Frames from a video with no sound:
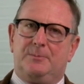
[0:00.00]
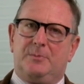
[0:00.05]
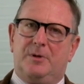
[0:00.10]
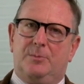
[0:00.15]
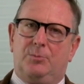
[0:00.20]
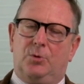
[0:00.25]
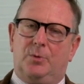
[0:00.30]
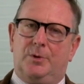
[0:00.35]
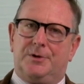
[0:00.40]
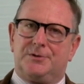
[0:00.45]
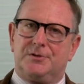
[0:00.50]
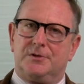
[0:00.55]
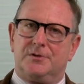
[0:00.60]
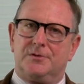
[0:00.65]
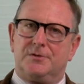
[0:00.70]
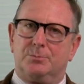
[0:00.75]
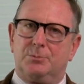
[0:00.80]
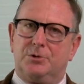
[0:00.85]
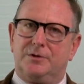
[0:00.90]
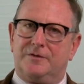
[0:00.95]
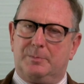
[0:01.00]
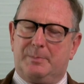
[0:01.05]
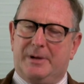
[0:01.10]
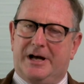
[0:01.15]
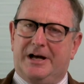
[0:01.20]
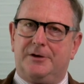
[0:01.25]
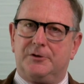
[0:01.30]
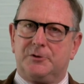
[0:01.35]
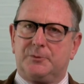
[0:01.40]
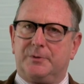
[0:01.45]
people wanting to move
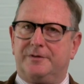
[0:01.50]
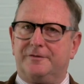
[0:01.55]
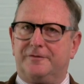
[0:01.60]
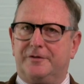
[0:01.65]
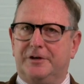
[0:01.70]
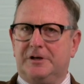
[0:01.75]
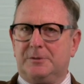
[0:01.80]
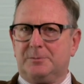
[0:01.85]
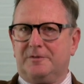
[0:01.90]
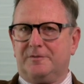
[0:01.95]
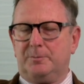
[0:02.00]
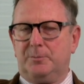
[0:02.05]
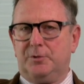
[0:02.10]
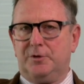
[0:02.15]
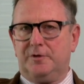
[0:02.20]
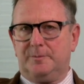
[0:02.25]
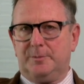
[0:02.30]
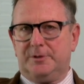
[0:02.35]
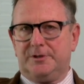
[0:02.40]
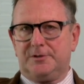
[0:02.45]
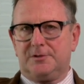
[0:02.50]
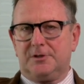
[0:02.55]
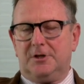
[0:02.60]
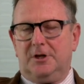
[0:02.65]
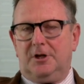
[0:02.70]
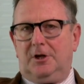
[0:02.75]
about with freedom of movement,